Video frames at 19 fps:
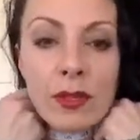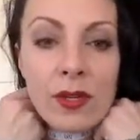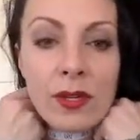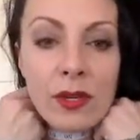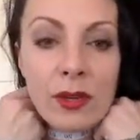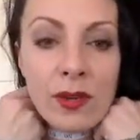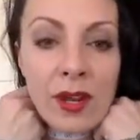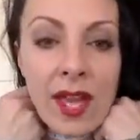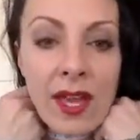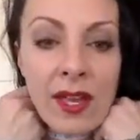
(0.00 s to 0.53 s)

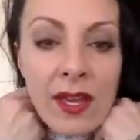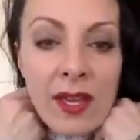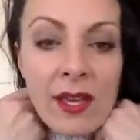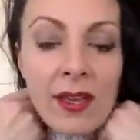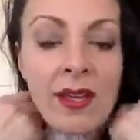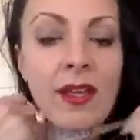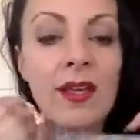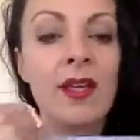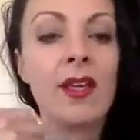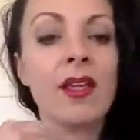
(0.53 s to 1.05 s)
neck,
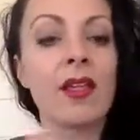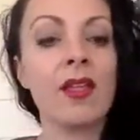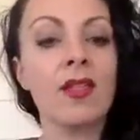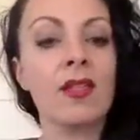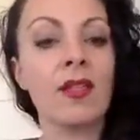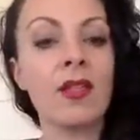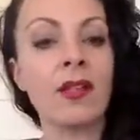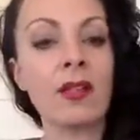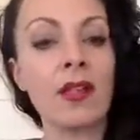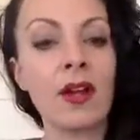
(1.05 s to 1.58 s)

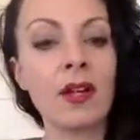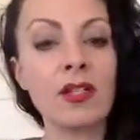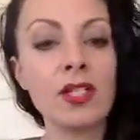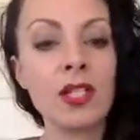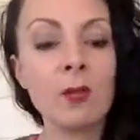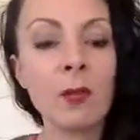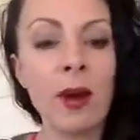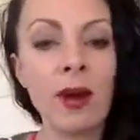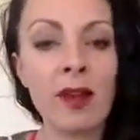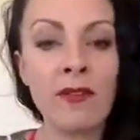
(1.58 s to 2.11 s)
the
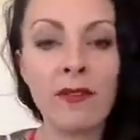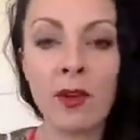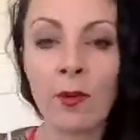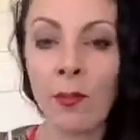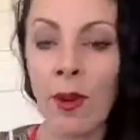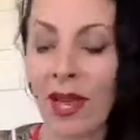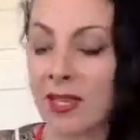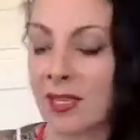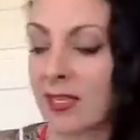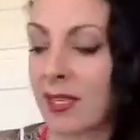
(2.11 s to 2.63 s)
largest part of your
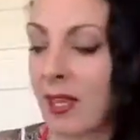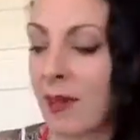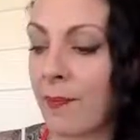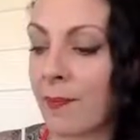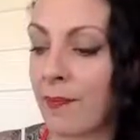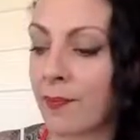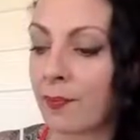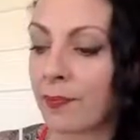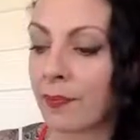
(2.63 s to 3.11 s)
bicep,